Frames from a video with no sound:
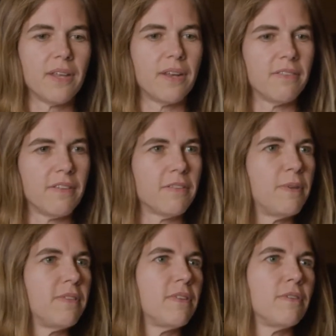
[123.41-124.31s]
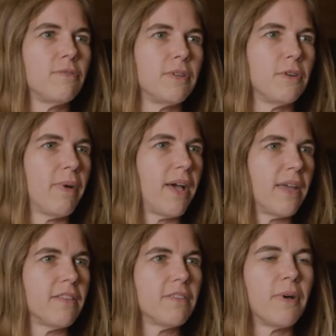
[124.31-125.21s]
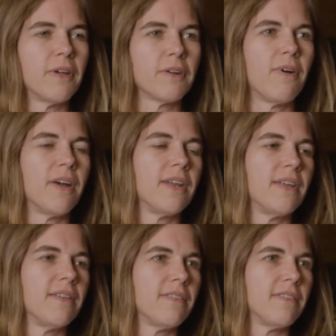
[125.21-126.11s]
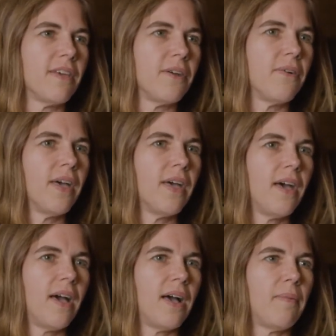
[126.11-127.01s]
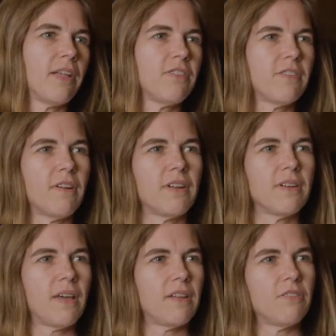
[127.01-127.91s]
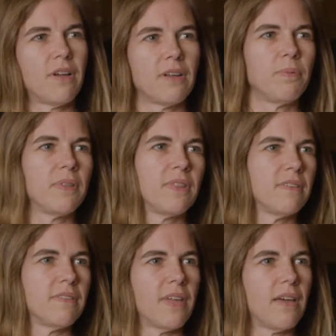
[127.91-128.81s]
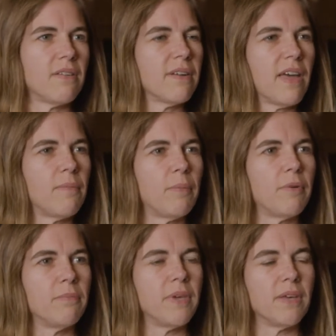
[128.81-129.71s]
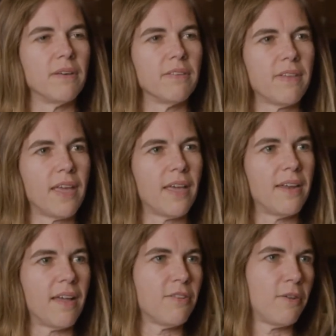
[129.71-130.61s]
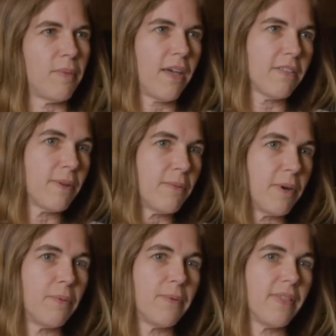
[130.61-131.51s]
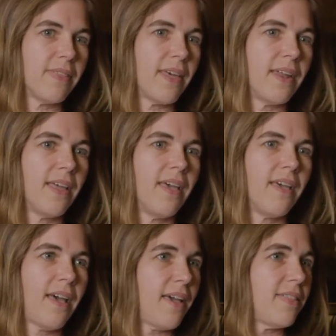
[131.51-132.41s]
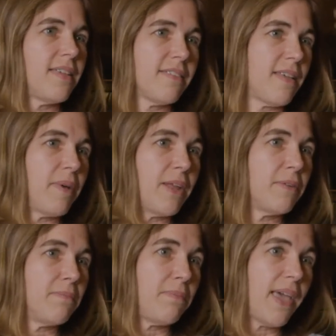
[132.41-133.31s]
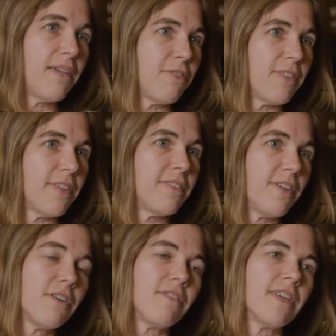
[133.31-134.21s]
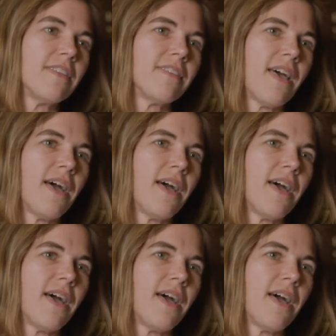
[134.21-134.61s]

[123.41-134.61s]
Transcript: And it's expensive when you're buying in smaller quantities. And so I just started kind of trying to put things together to come up with meals. And I told my husband at one point that I think somebody would pay for this service.